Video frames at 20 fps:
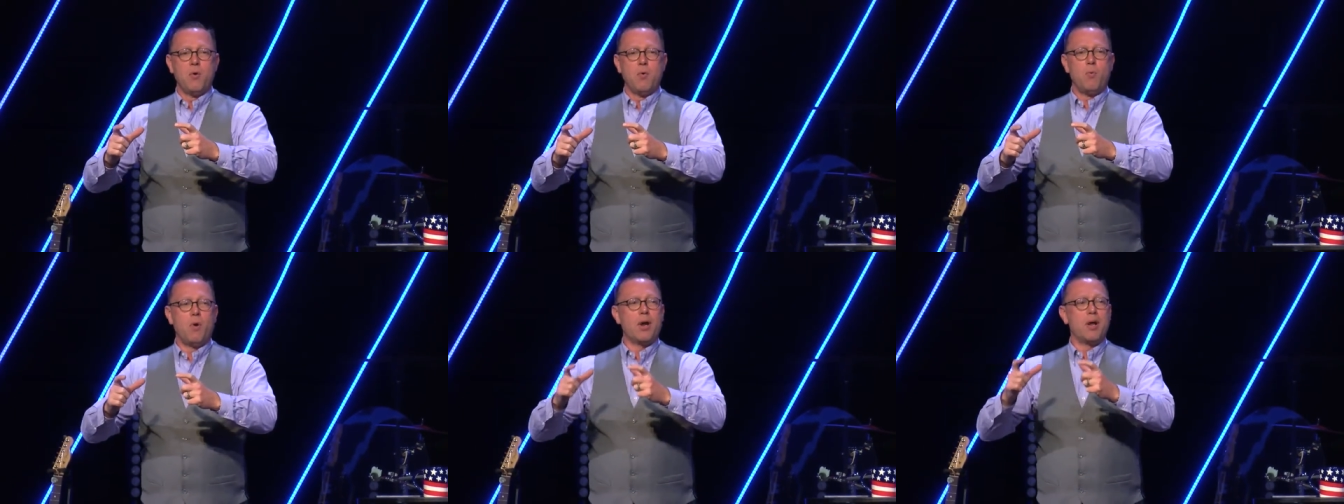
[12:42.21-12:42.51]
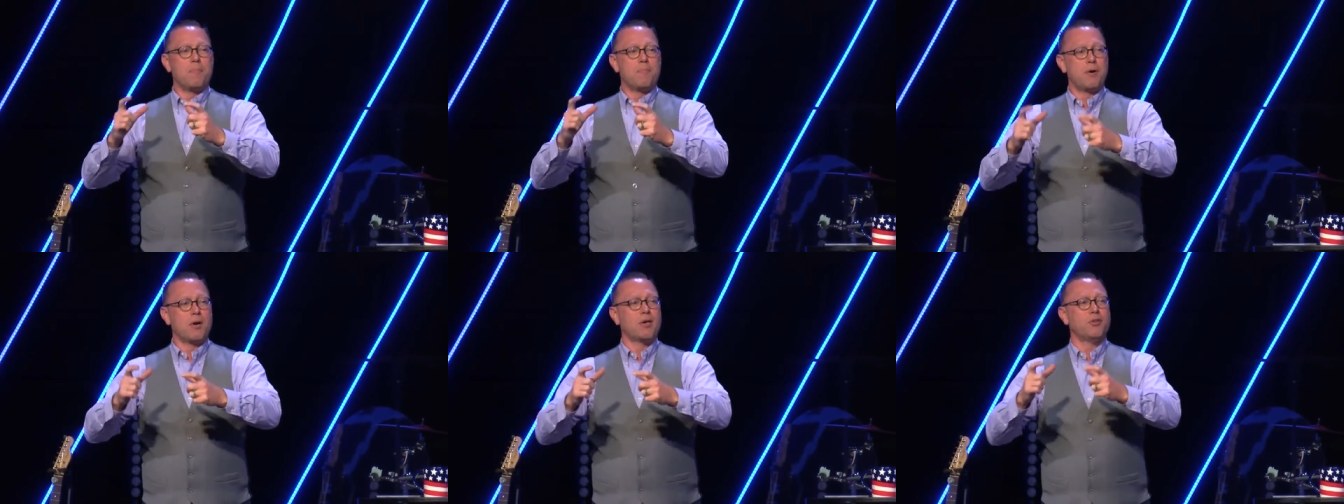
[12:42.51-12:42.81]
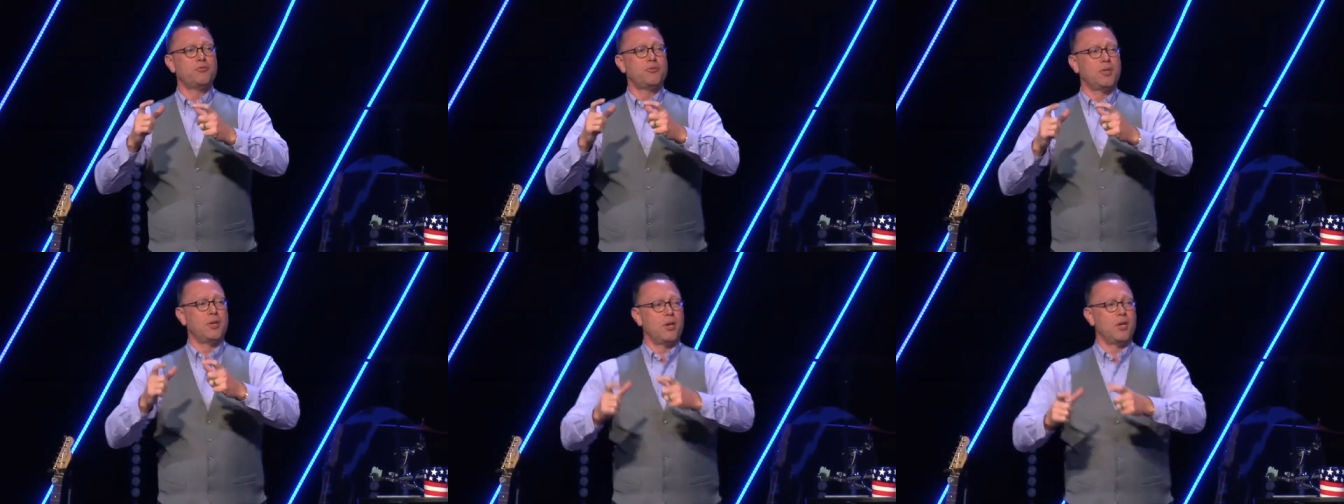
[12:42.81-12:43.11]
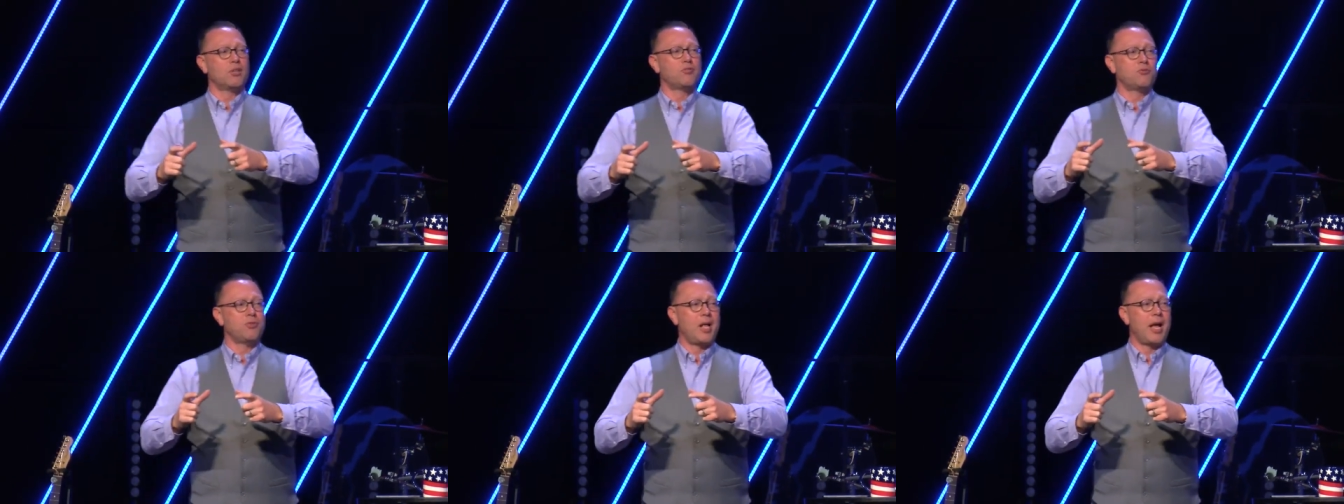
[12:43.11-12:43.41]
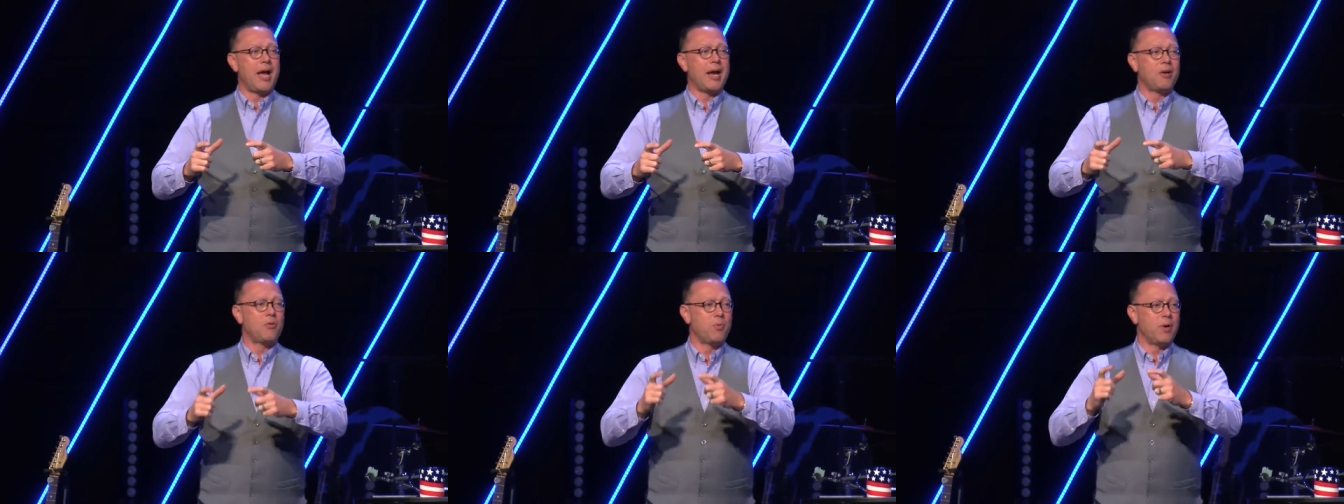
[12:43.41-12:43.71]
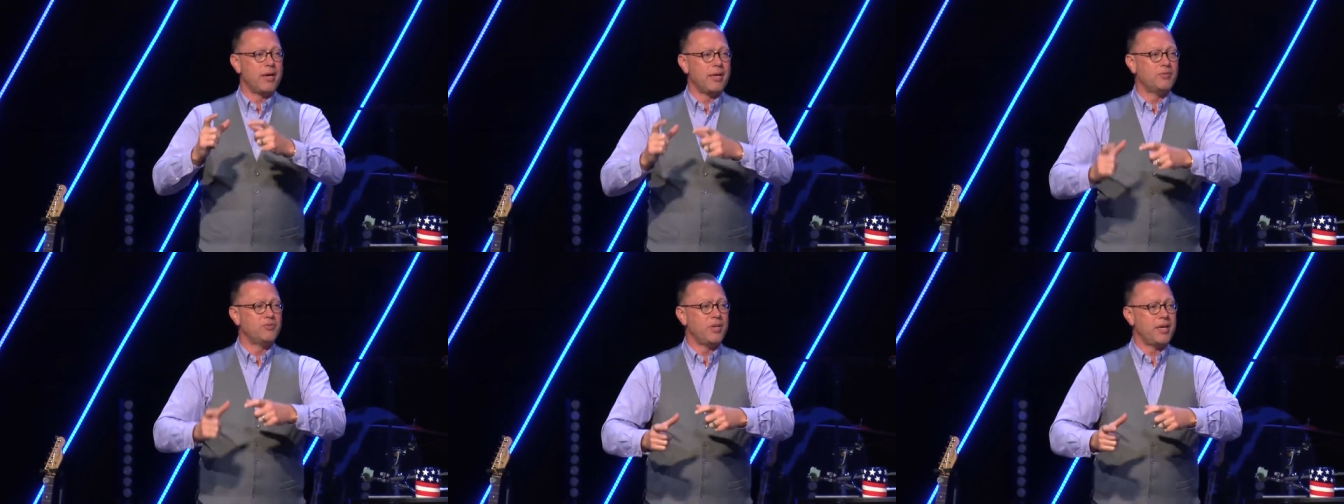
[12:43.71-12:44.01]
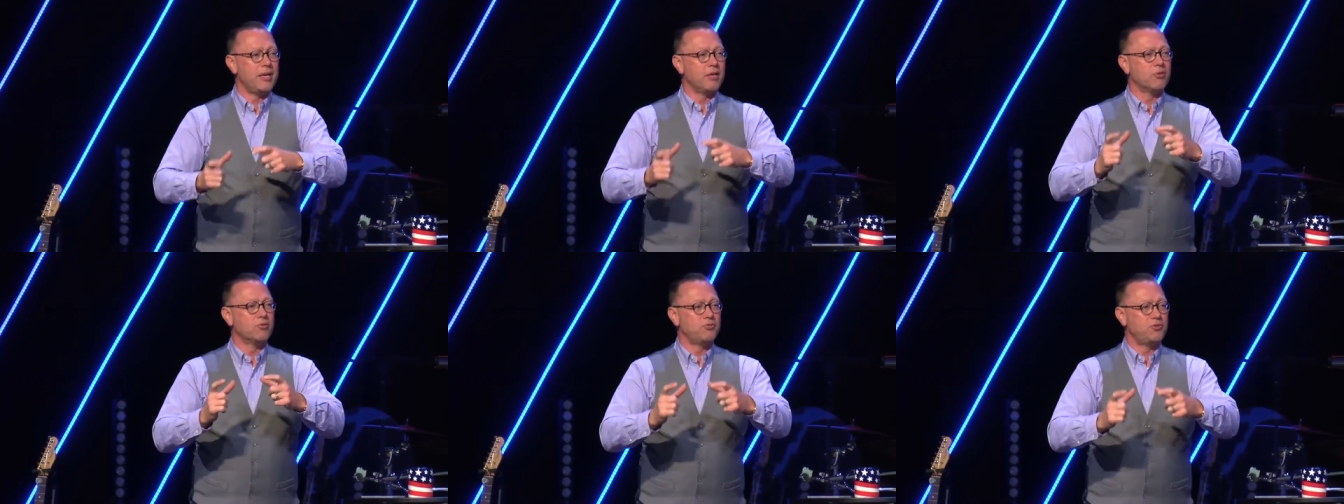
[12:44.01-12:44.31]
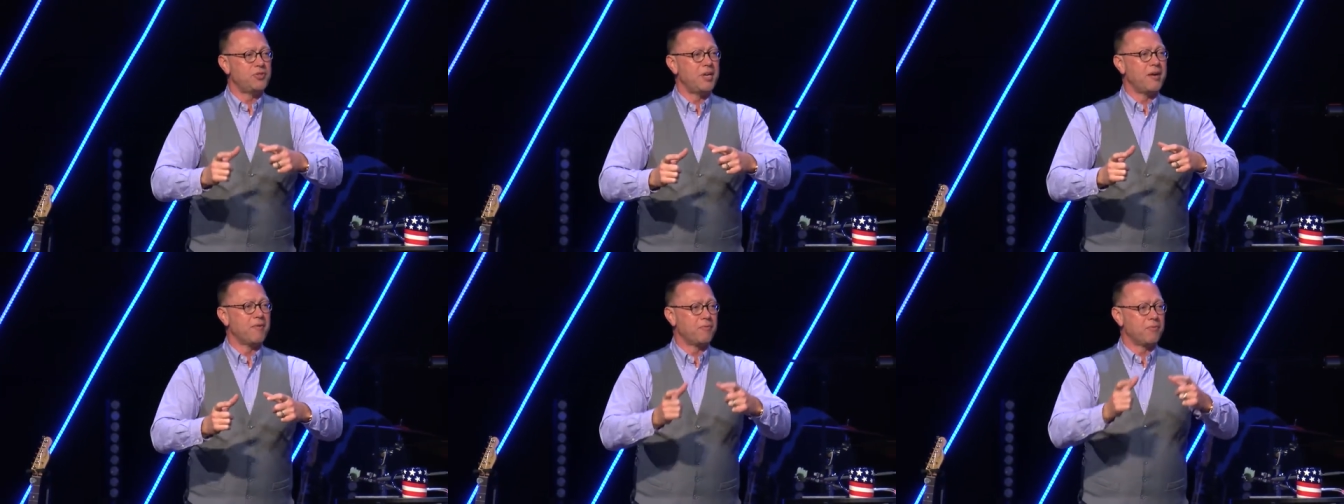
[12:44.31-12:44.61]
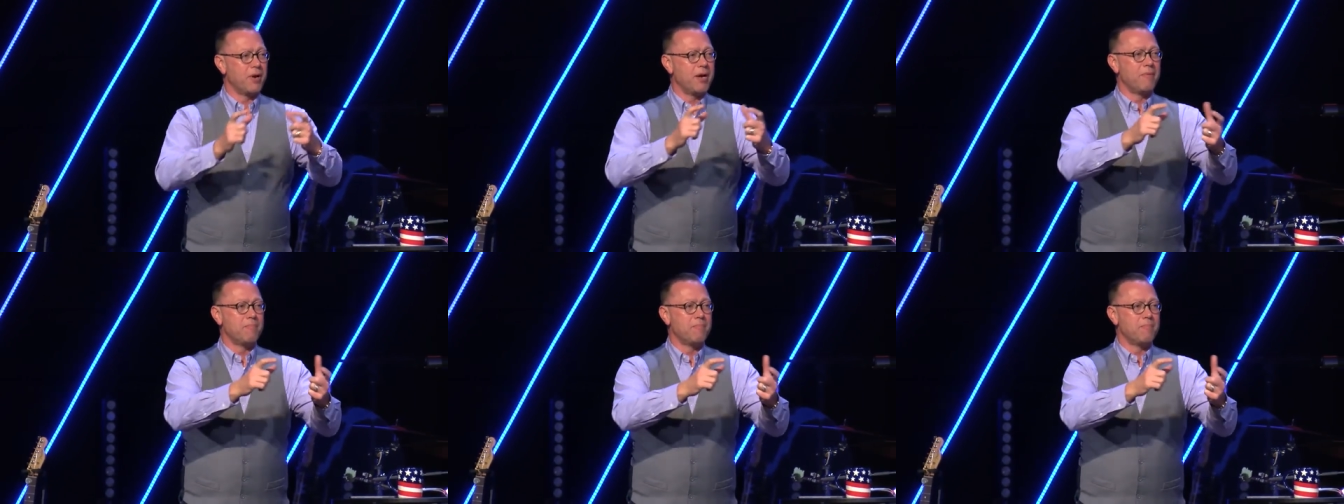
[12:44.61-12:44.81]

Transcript: what a person looks like when he's healed, set free,